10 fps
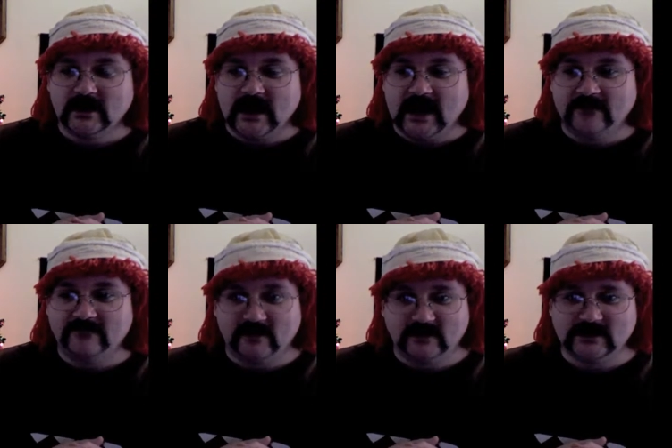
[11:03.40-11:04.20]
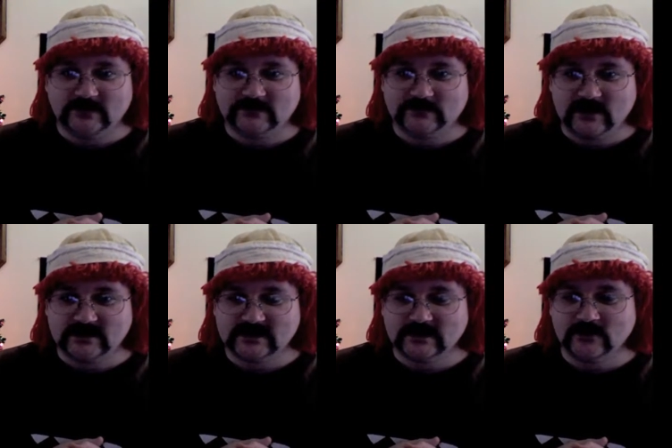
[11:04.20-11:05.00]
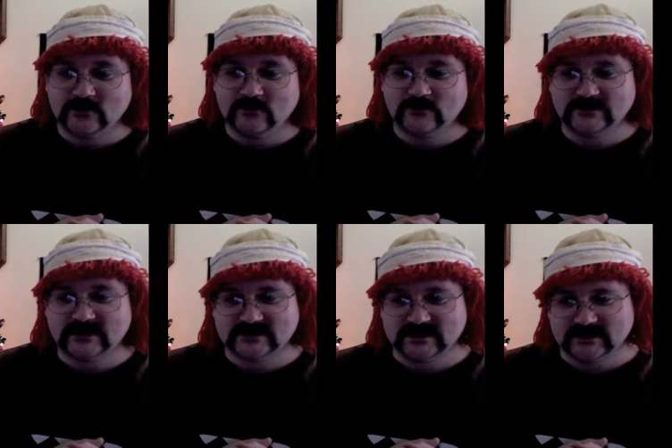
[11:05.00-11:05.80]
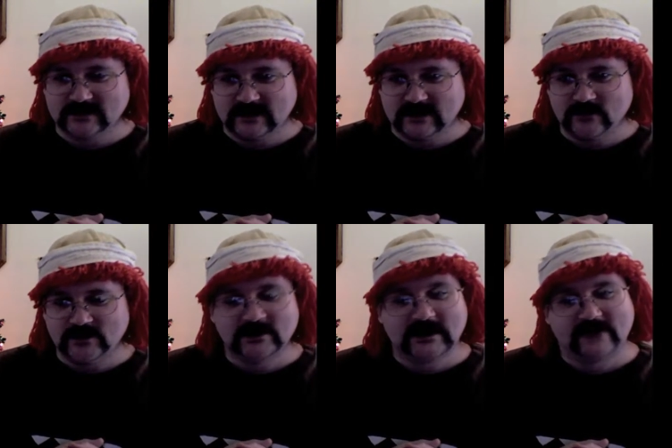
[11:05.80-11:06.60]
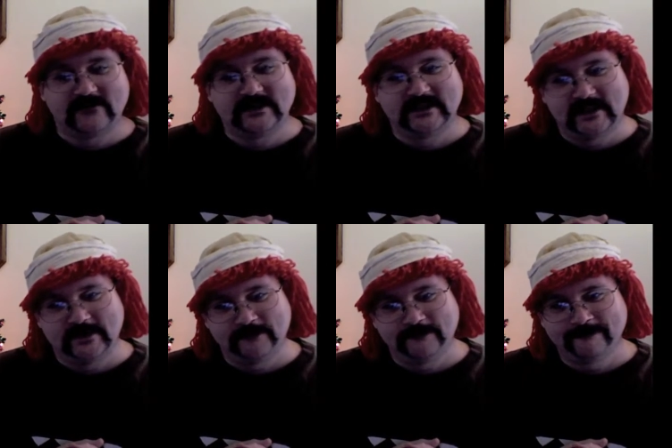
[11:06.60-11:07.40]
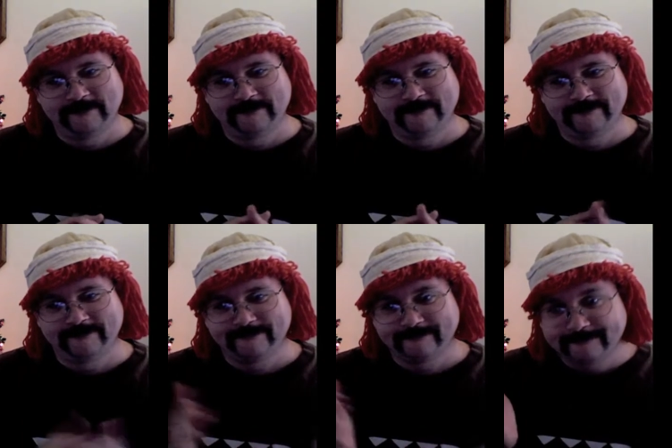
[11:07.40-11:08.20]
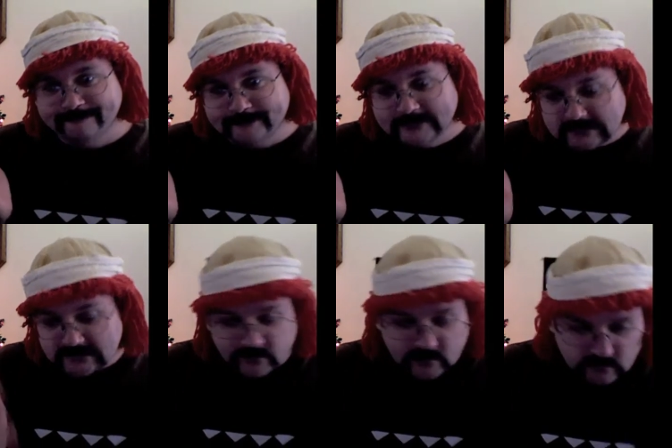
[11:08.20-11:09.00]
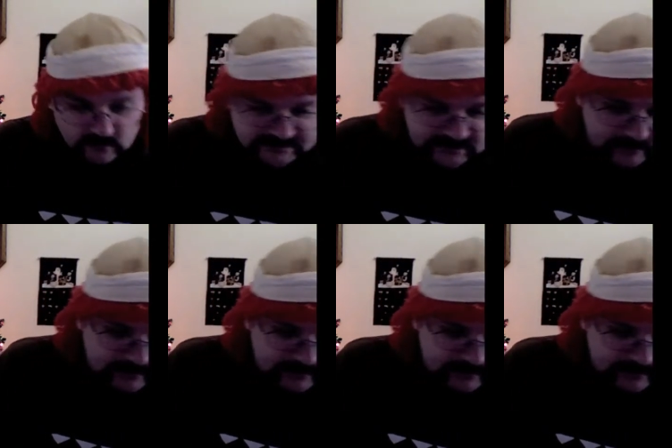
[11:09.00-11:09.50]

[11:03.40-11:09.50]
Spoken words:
and very dangerous person who doesn't like it when you laugh at them. I mean, what can I say?